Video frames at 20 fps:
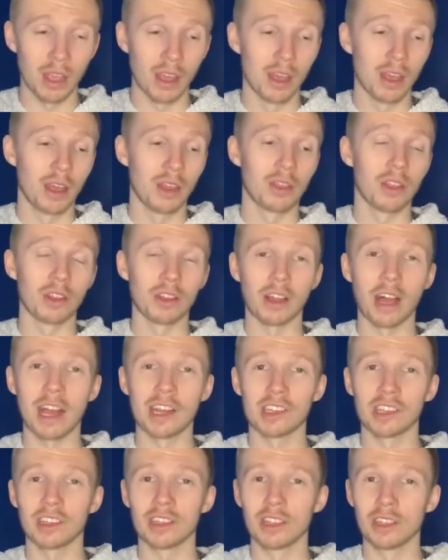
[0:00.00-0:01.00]
Then,
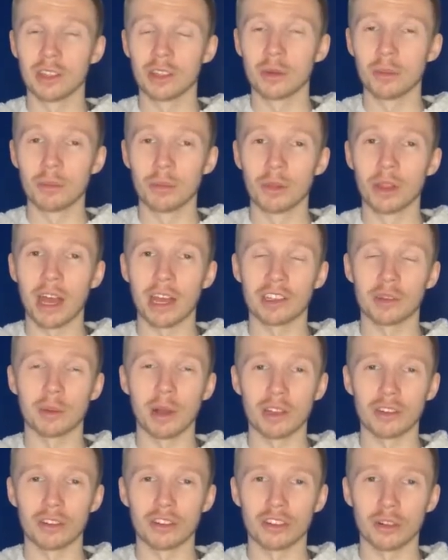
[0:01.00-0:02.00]
lastly, the last
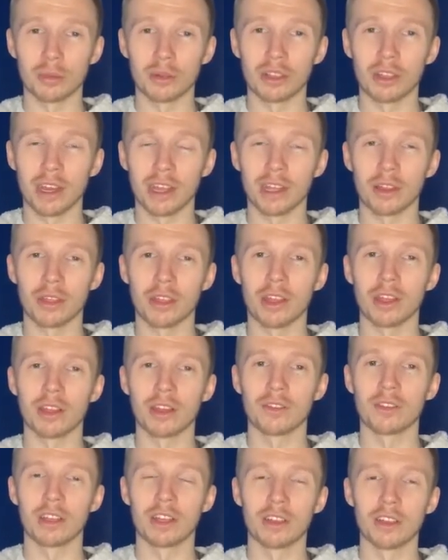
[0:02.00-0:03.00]
sponsorship deal I can think
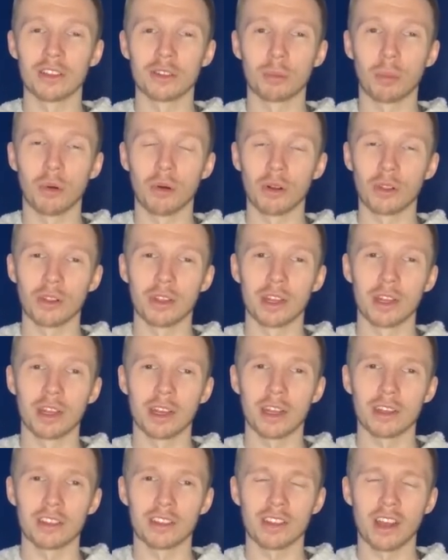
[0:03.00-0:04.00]
of is Portland
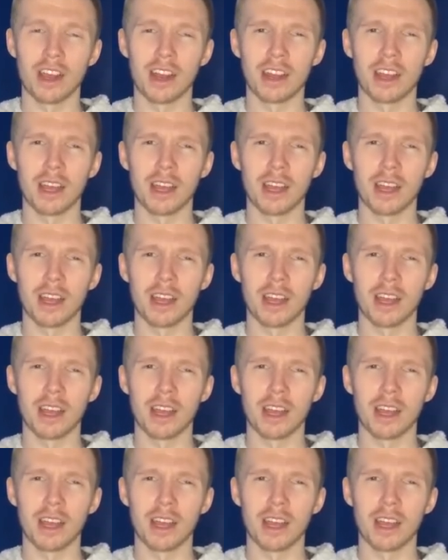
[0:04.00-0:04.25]
has signed,